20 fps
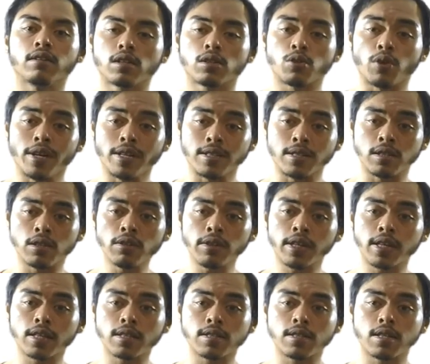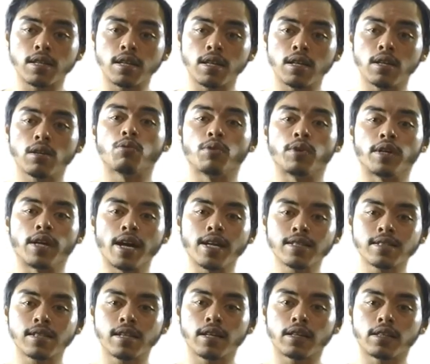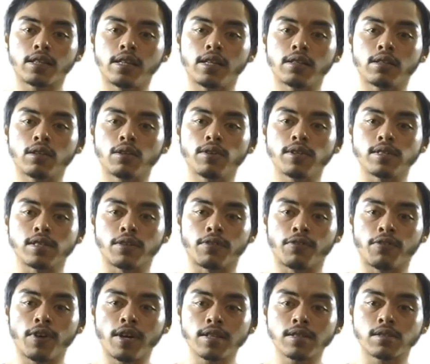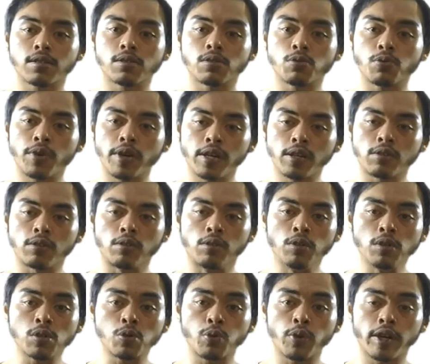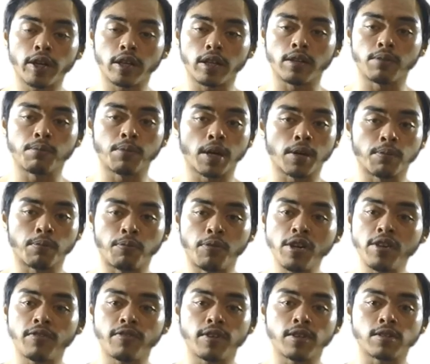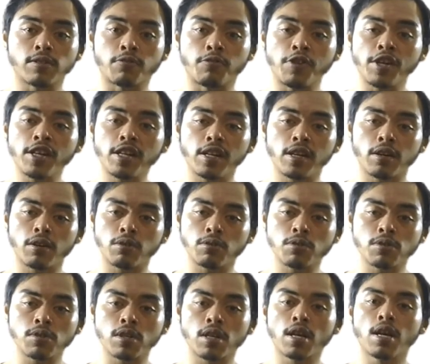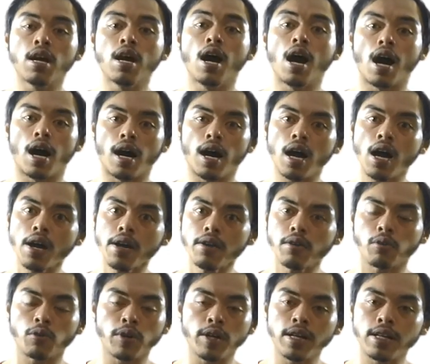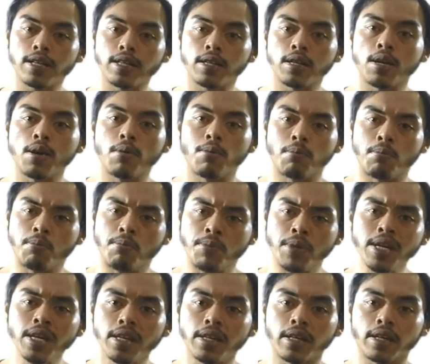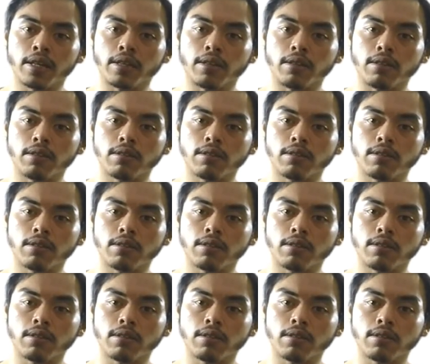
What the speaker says: So as you can see, when I said keto is the fastest way to lose weight in my previous videos, I really mean it.